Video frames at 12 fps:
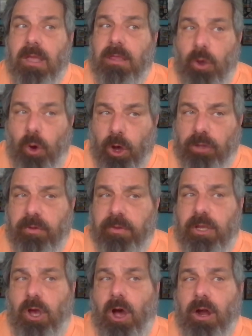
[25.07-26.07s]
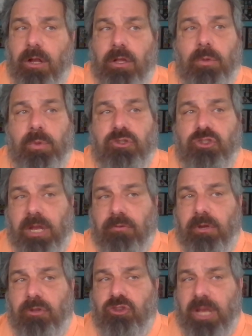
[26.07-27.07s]
The author of the article was
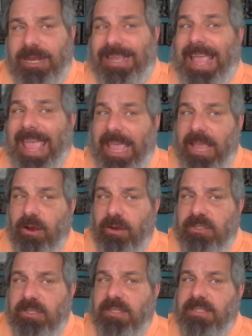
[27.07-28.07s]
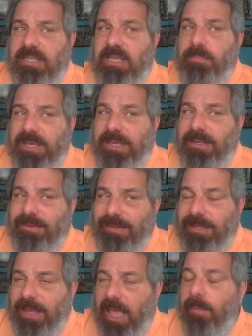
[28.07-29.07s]
Jenny Ayers,
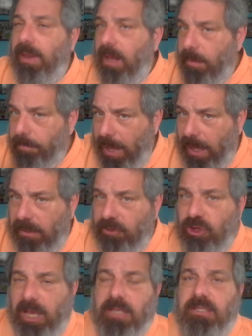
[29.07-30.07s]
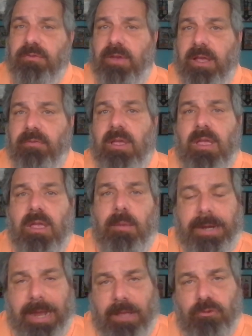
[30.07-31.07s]
CPTM, and I apologize if I've
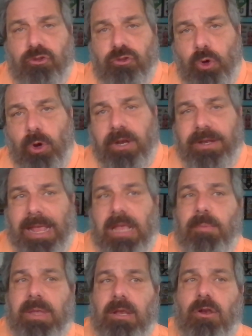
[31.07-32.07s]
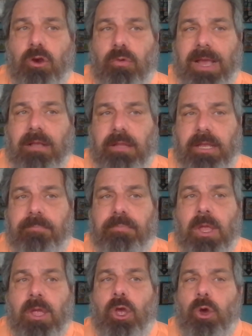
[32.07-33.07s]
pronounced your name incorrectly,
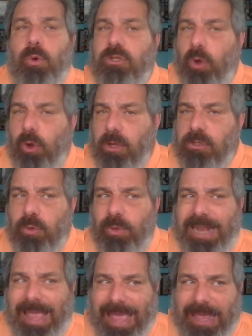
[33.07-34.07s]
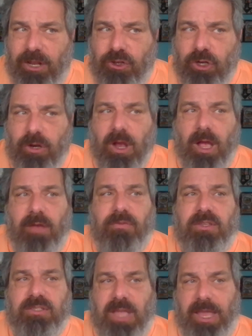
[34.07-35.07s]
who is also an editor of the
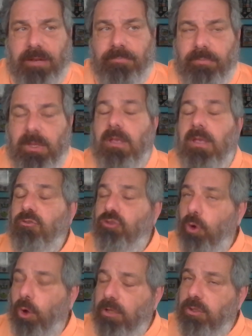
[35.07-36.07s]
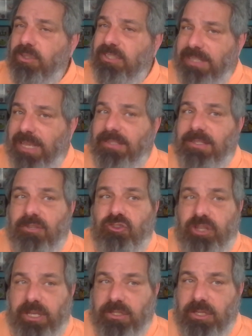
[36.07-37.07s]
site. She also states that
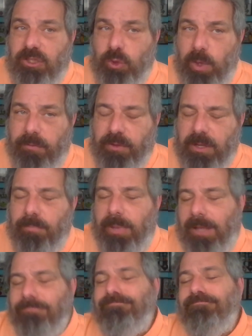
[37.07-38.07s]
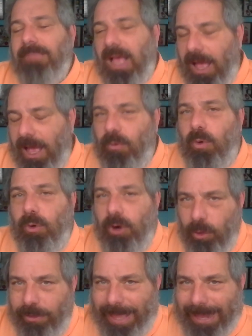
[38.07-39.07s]
she is a Swiftie, but I won't
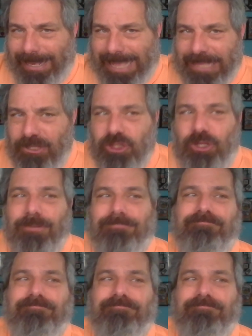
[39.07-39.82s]
hold that against her.